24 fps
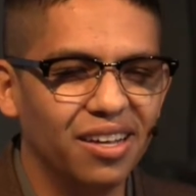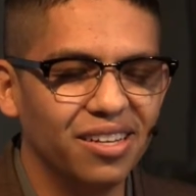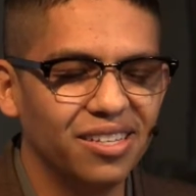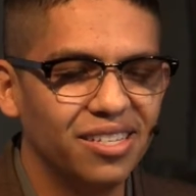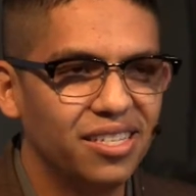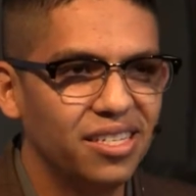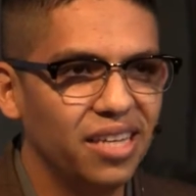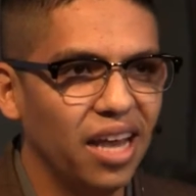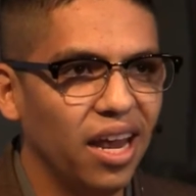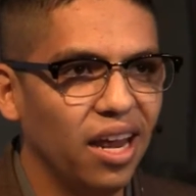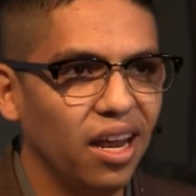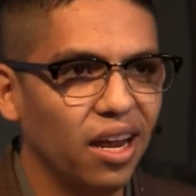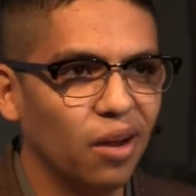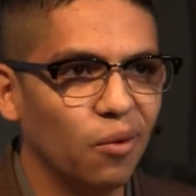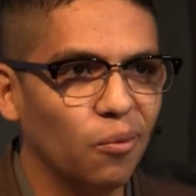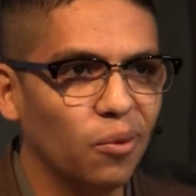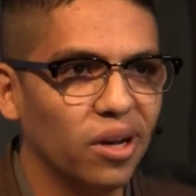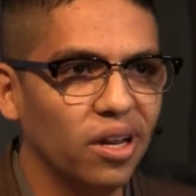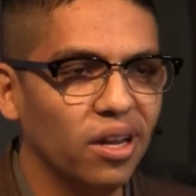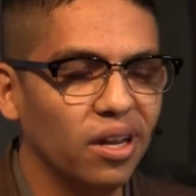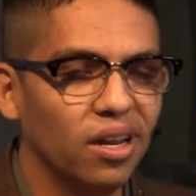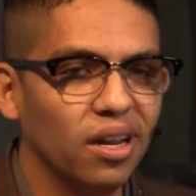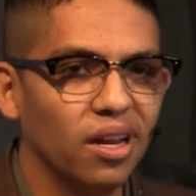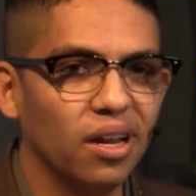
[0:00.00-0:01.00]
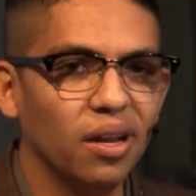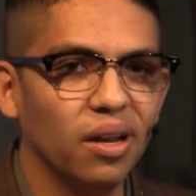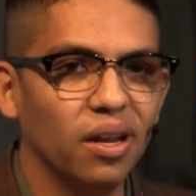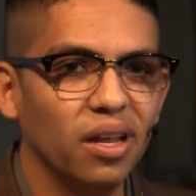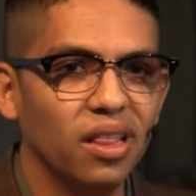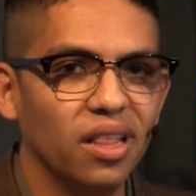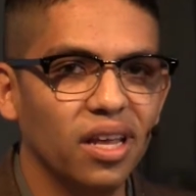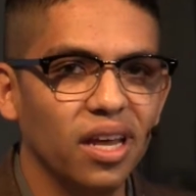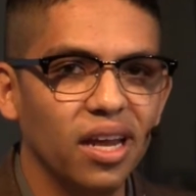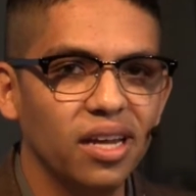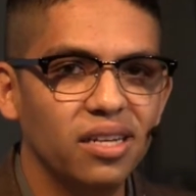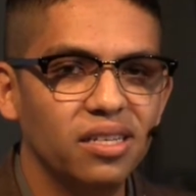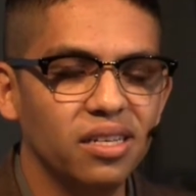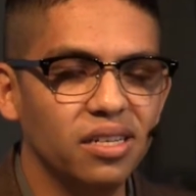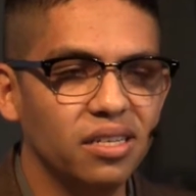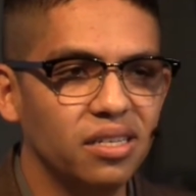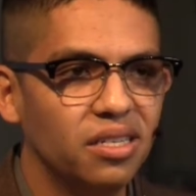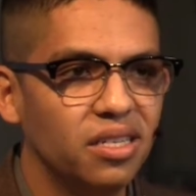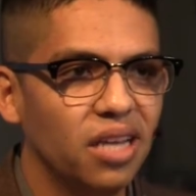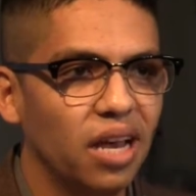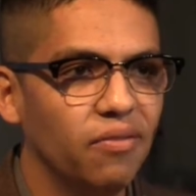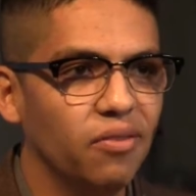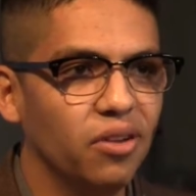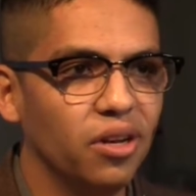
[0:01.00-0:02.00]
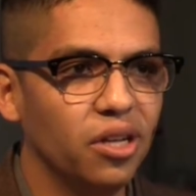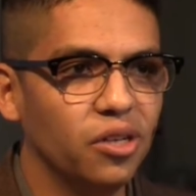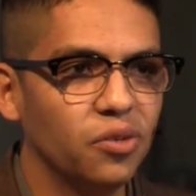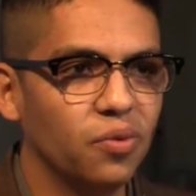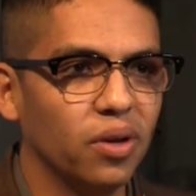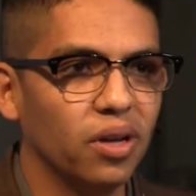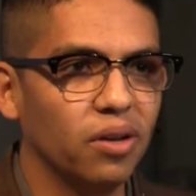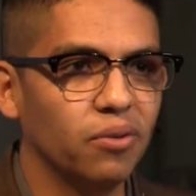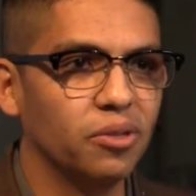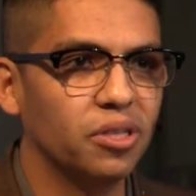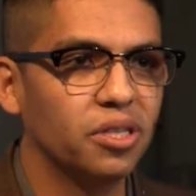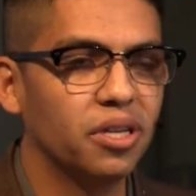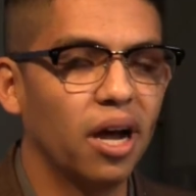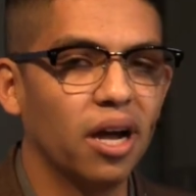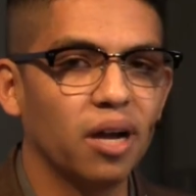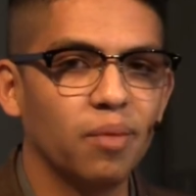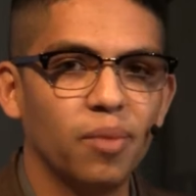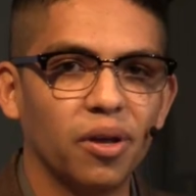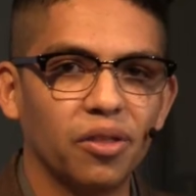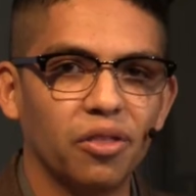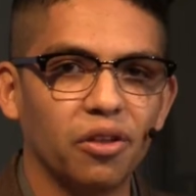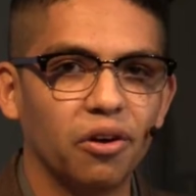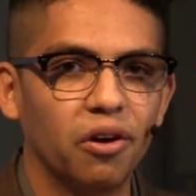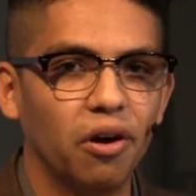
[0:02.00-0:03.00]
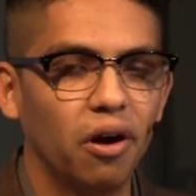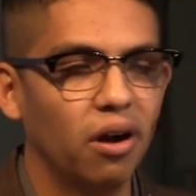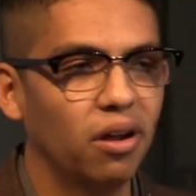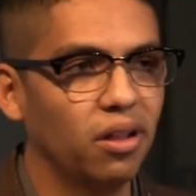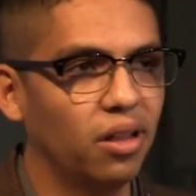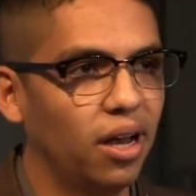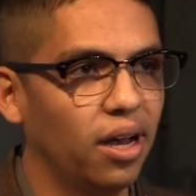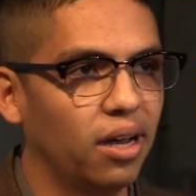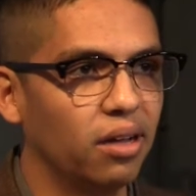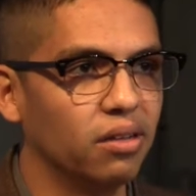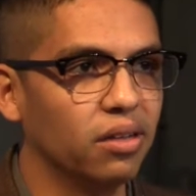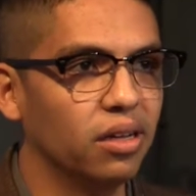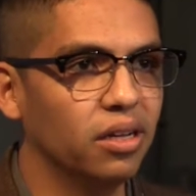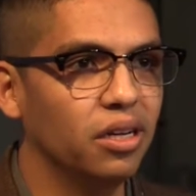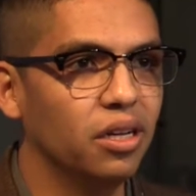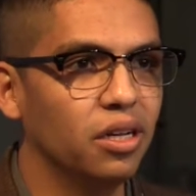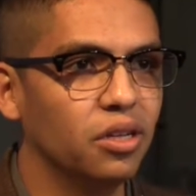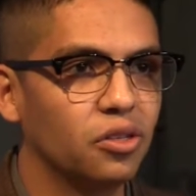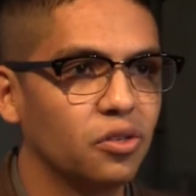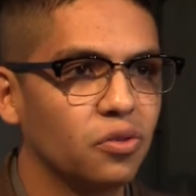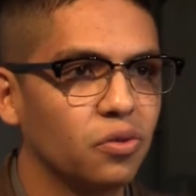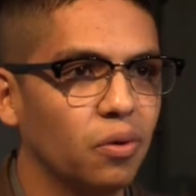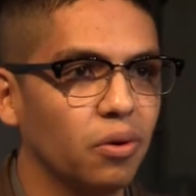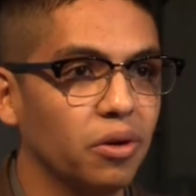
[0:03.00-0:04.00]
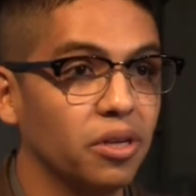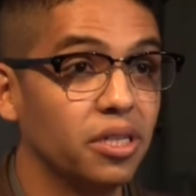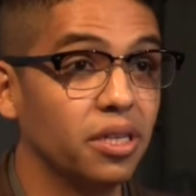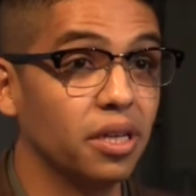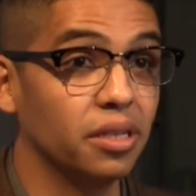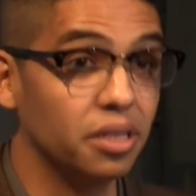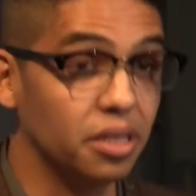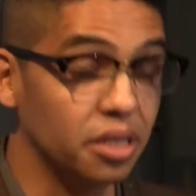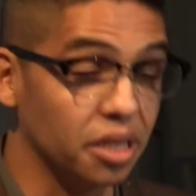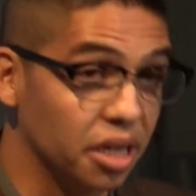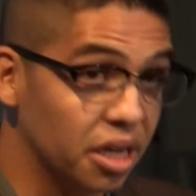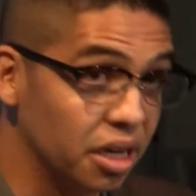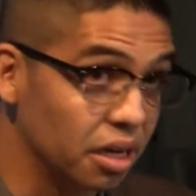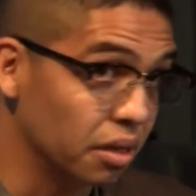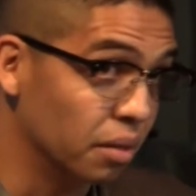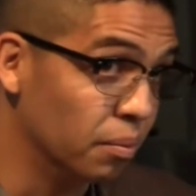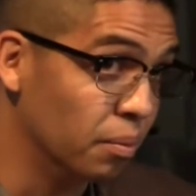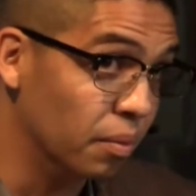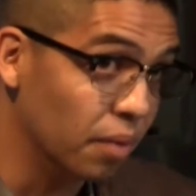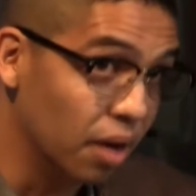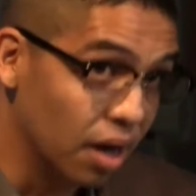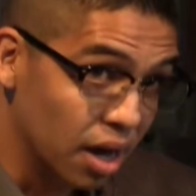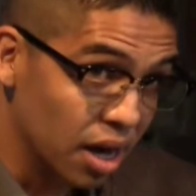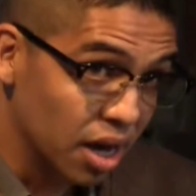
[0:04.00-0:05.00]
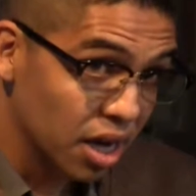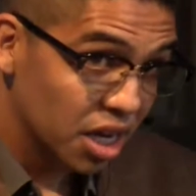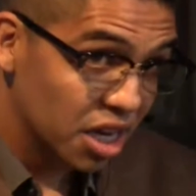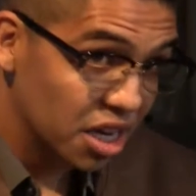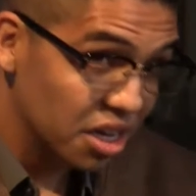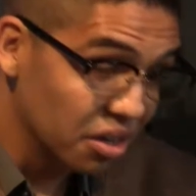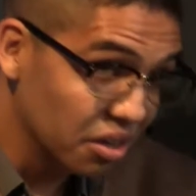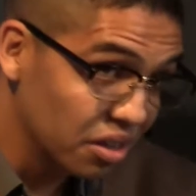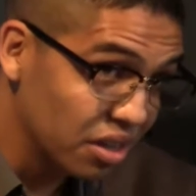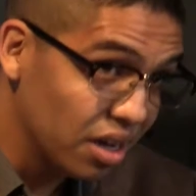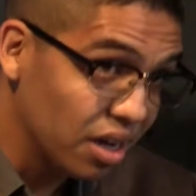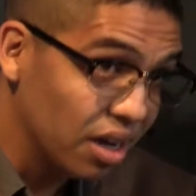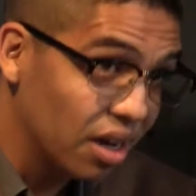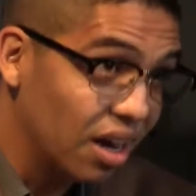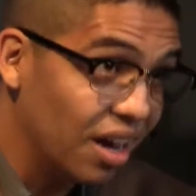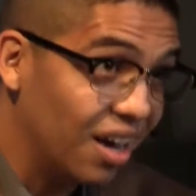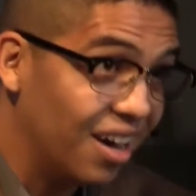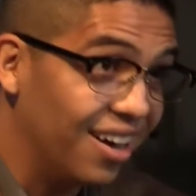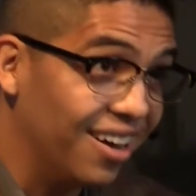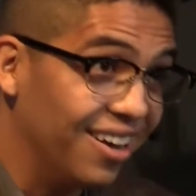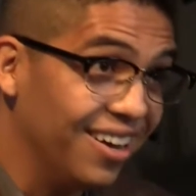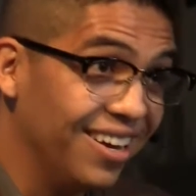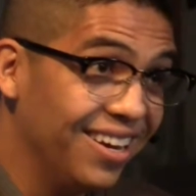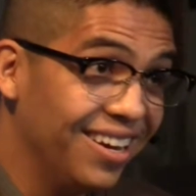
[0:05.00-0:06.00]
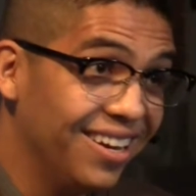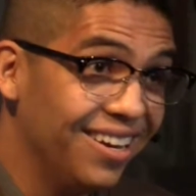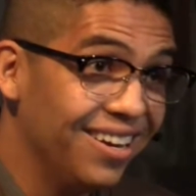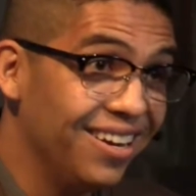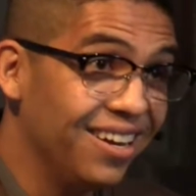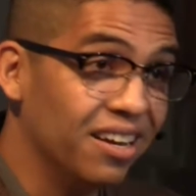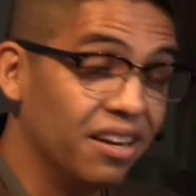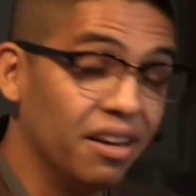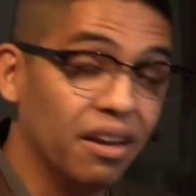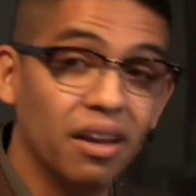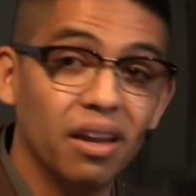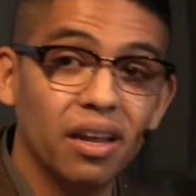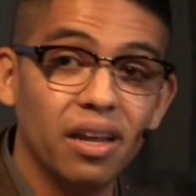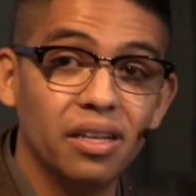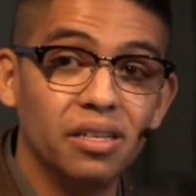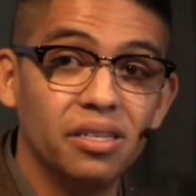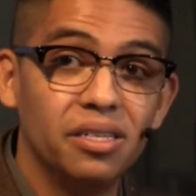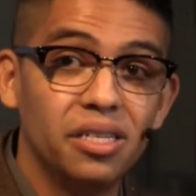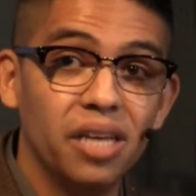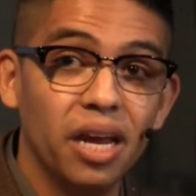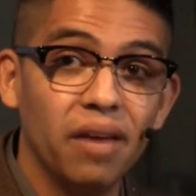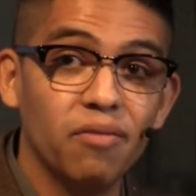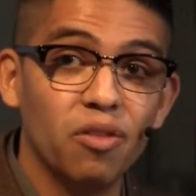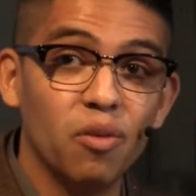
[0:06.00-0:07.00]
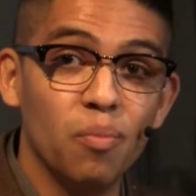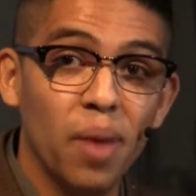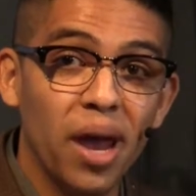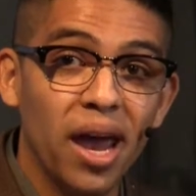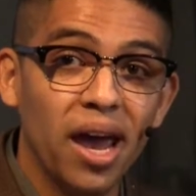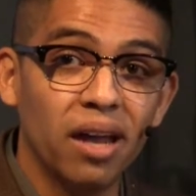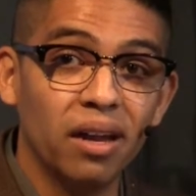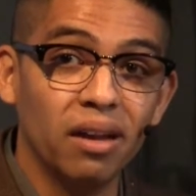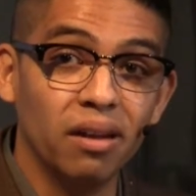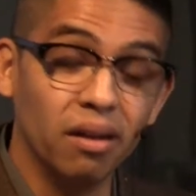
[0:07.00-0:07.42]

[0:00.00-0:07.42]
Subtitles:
saying when in the 1870s when he was talking about the Carlisle Indian School, where he says to kill the Indian and save the man.